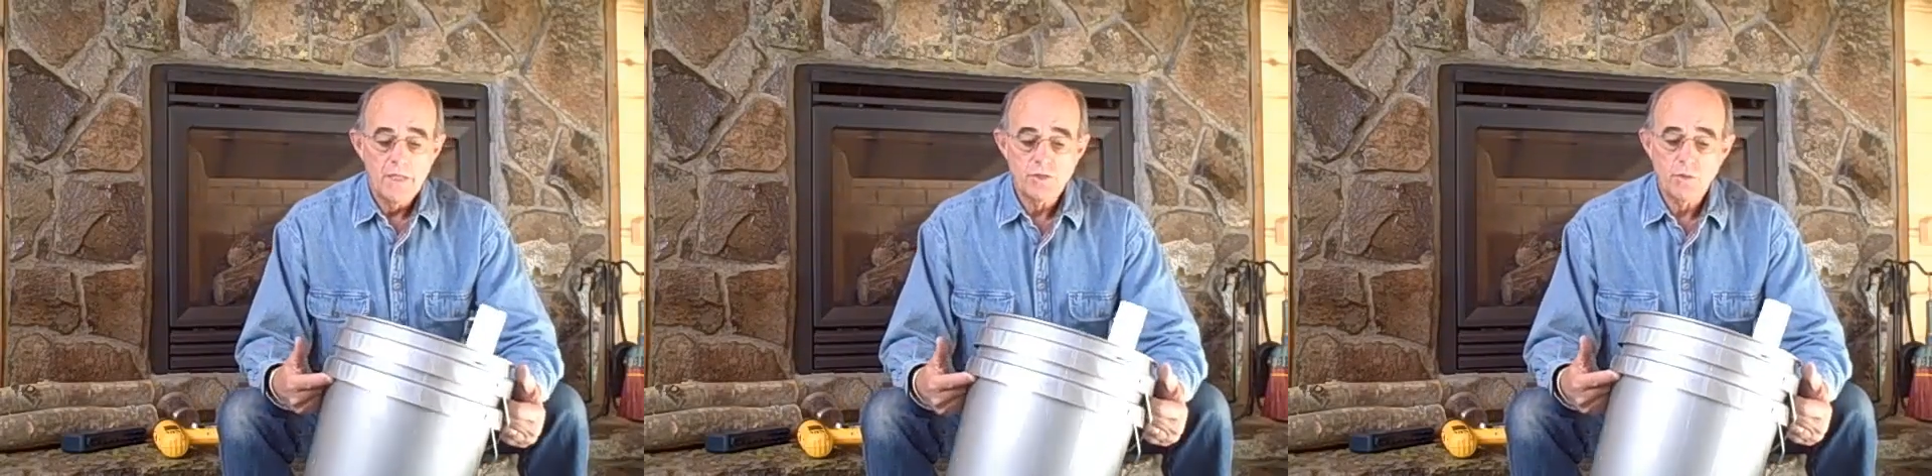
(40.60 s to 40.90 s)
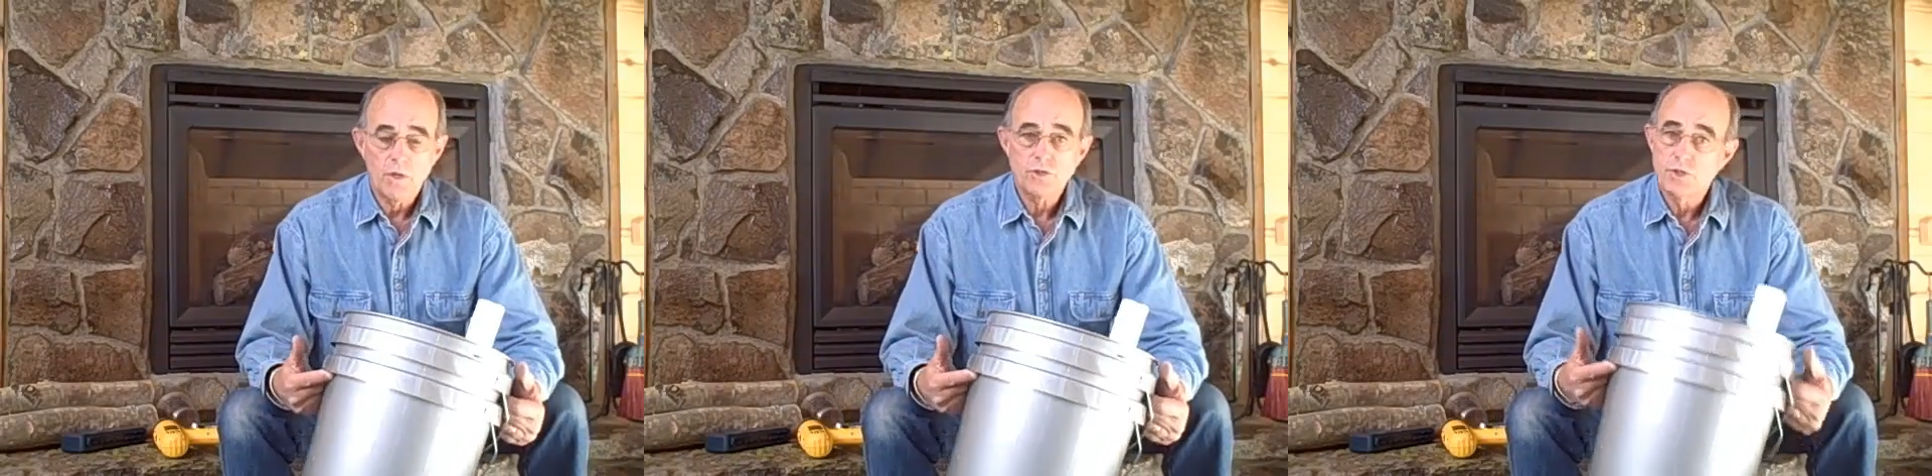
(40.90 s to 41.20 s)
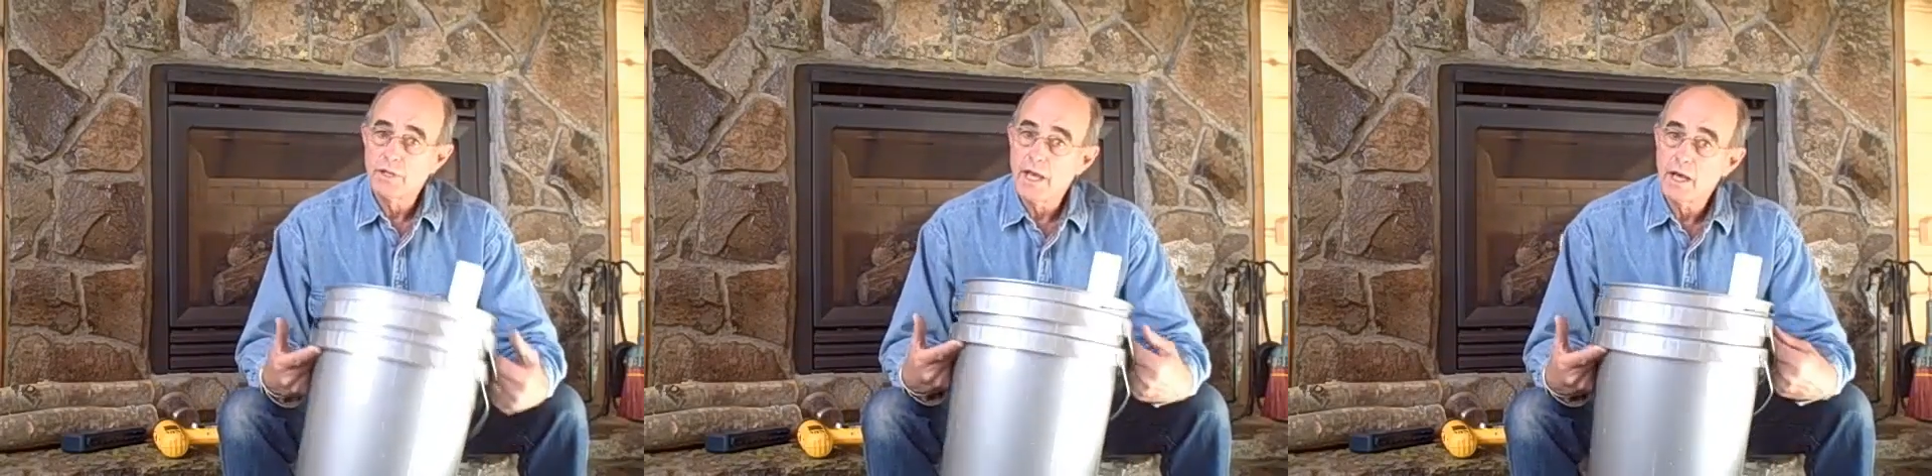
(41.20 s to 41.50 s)
And so I'll
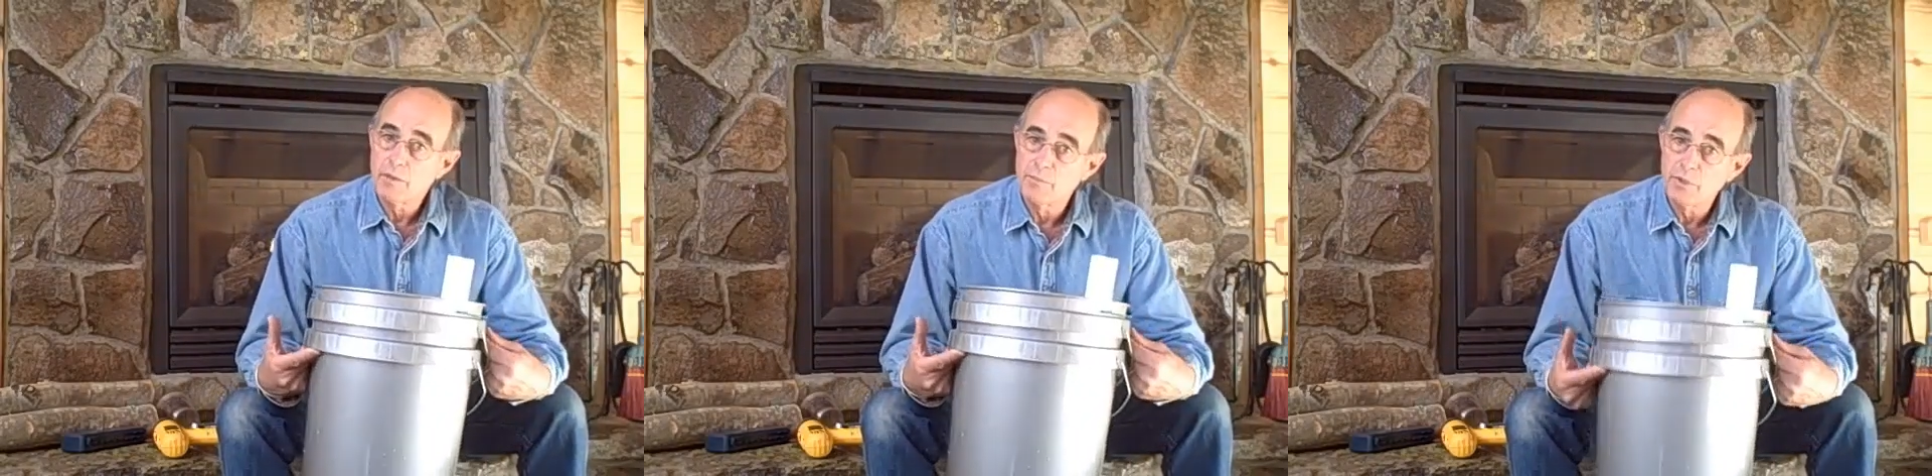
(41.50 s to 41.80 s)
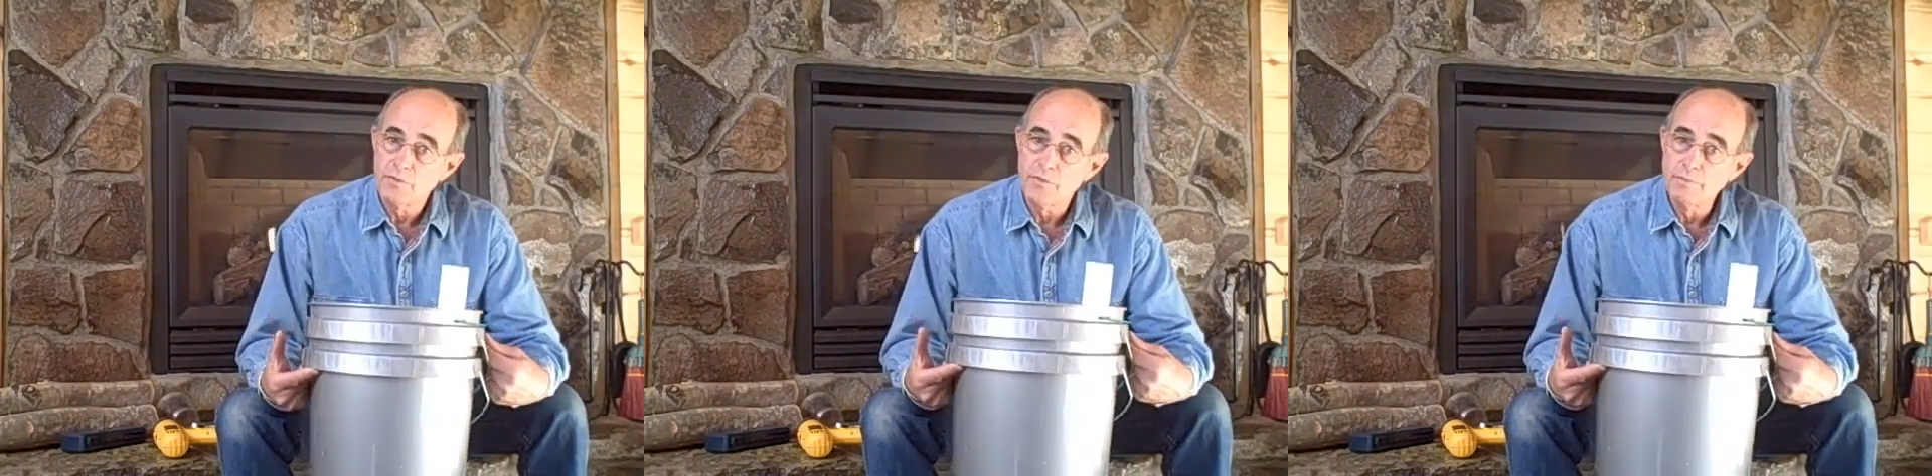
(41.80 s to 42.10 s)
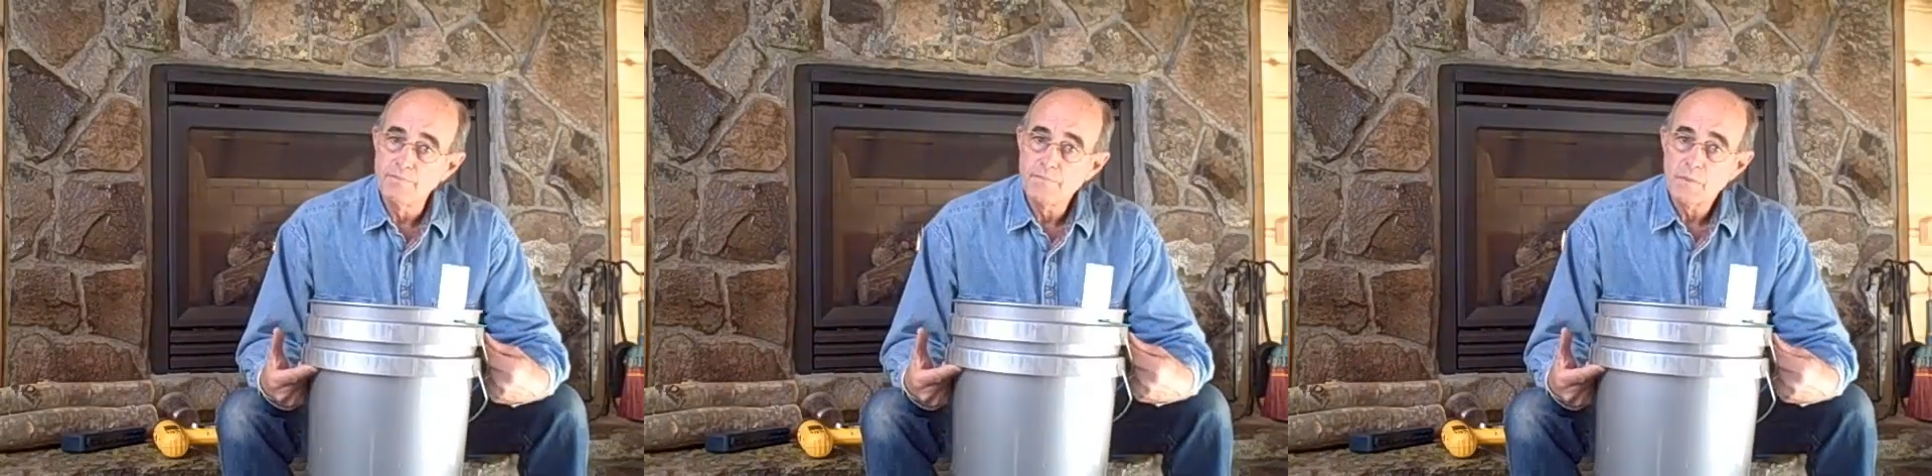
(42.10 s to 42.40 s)
show you how to build
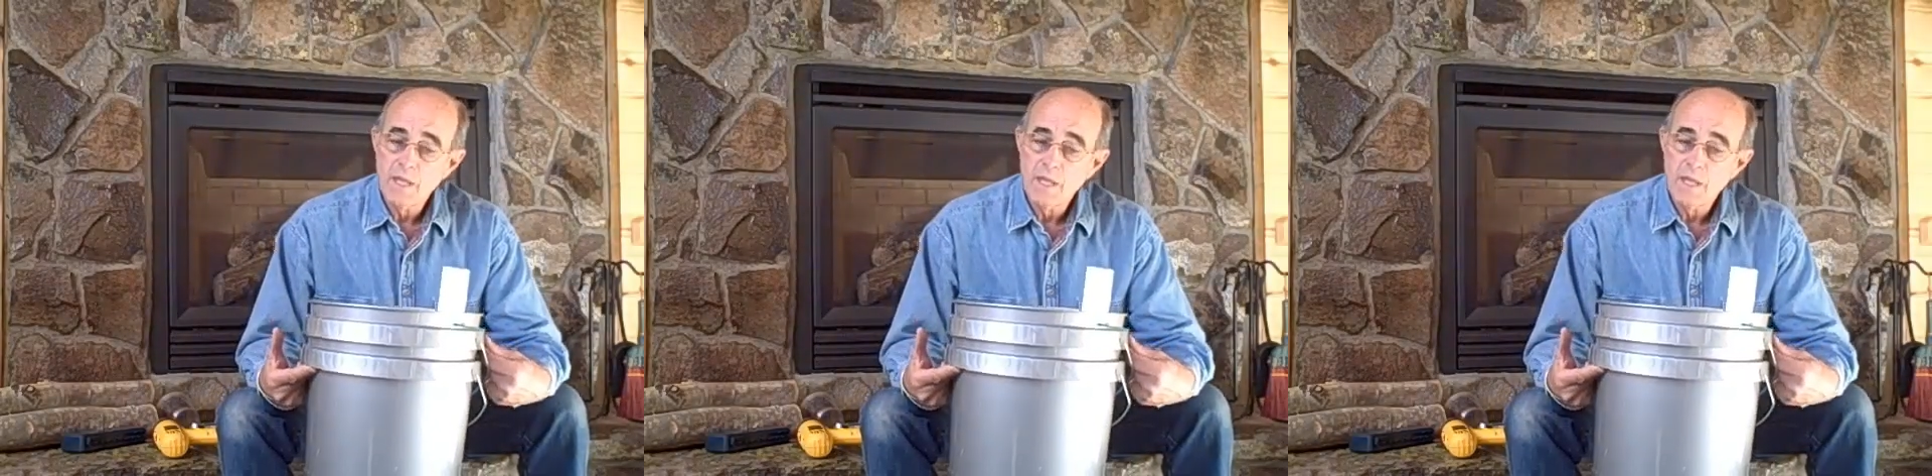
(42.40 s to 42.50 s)
them,